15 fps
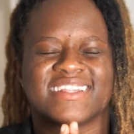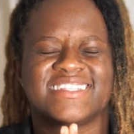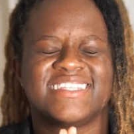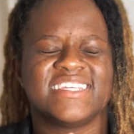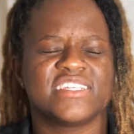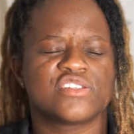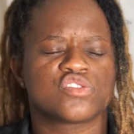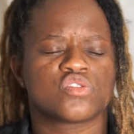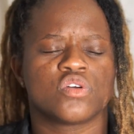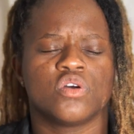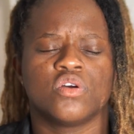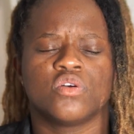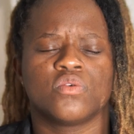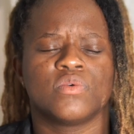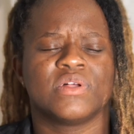This
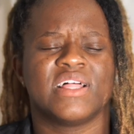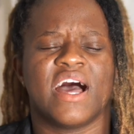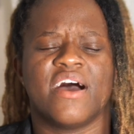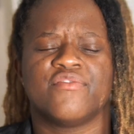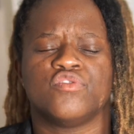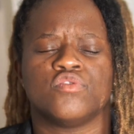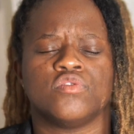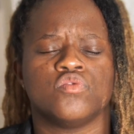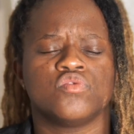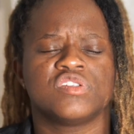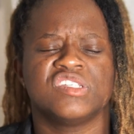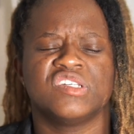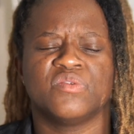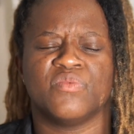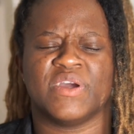will have you
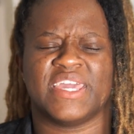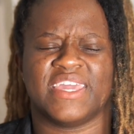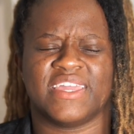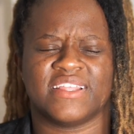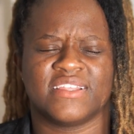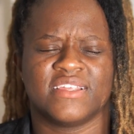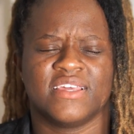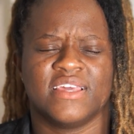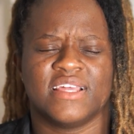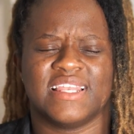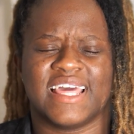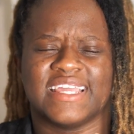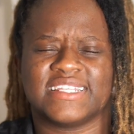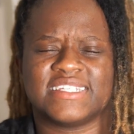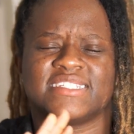losing weight
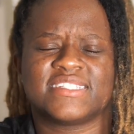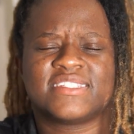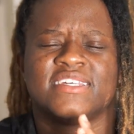like this.